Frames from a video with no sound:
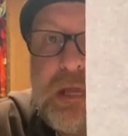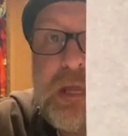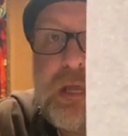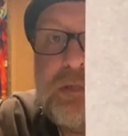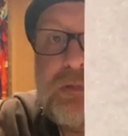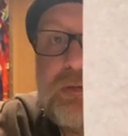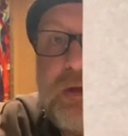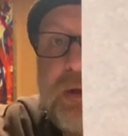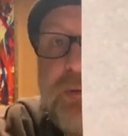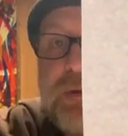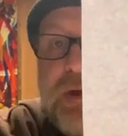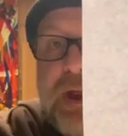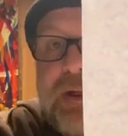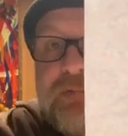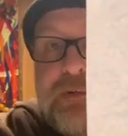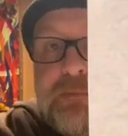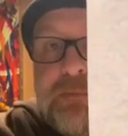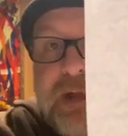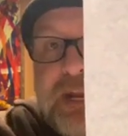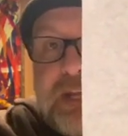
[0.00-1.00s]
So I want
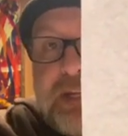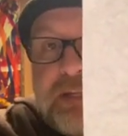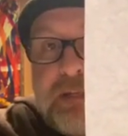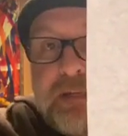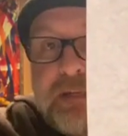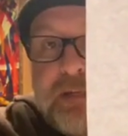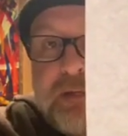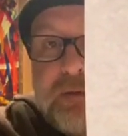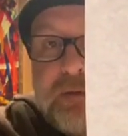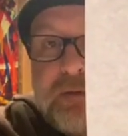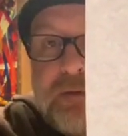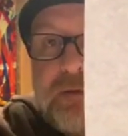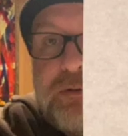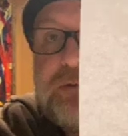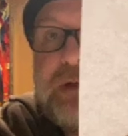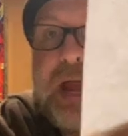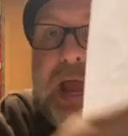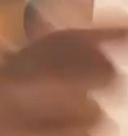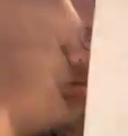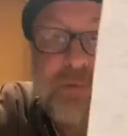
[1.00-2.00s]
everybody to
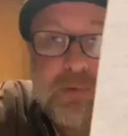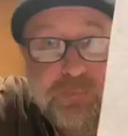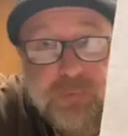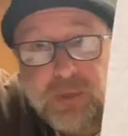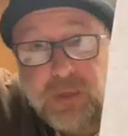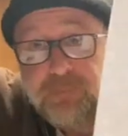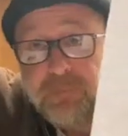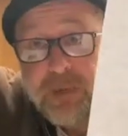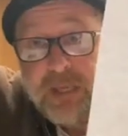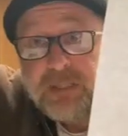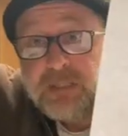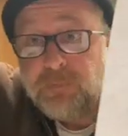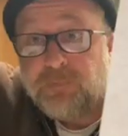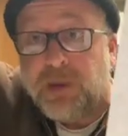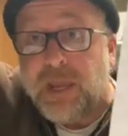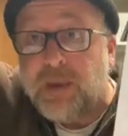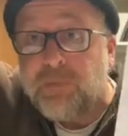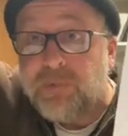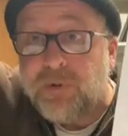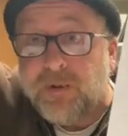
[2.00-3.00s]
grab a piece of
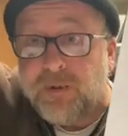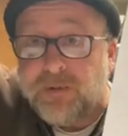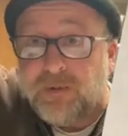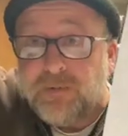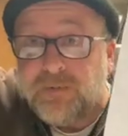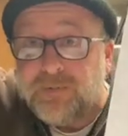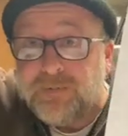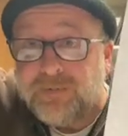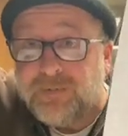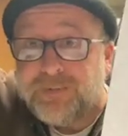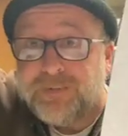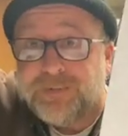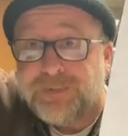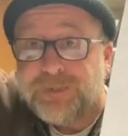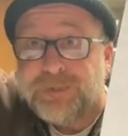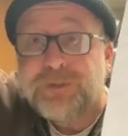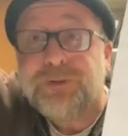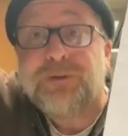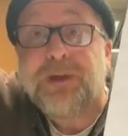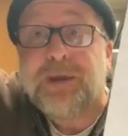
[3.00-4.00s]
paper
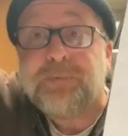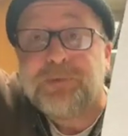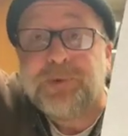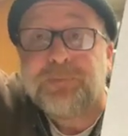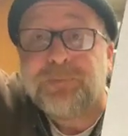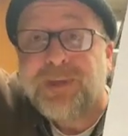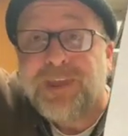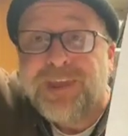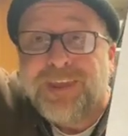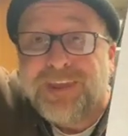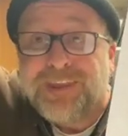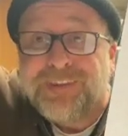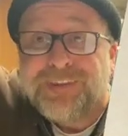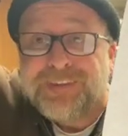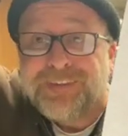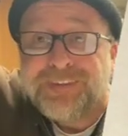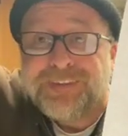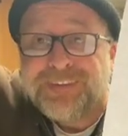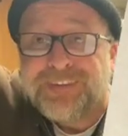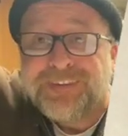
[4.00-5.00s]
and grab your pen,
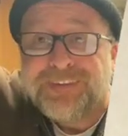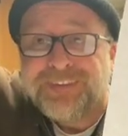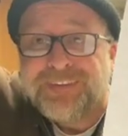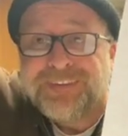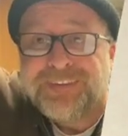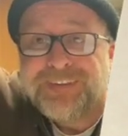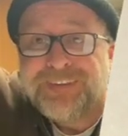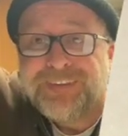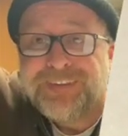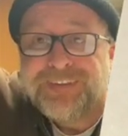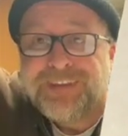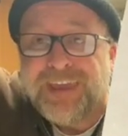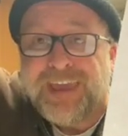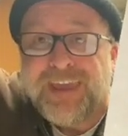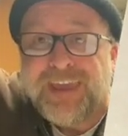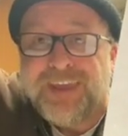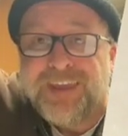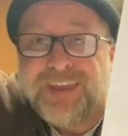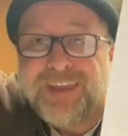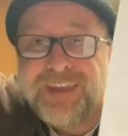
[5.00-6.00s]

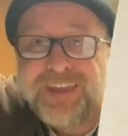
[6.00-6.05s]
okay?